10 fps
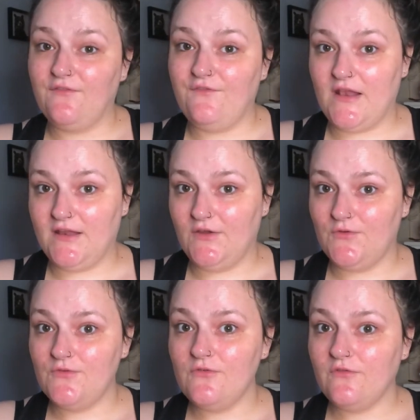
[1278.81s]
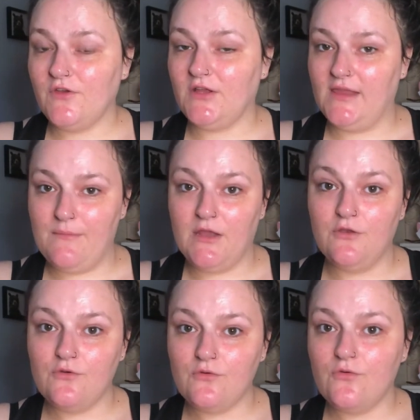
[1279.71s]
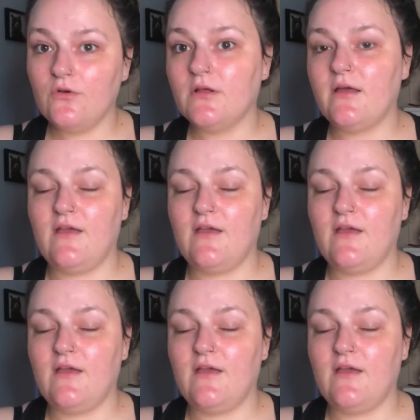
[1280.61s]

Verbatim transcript: video, if you could let me know,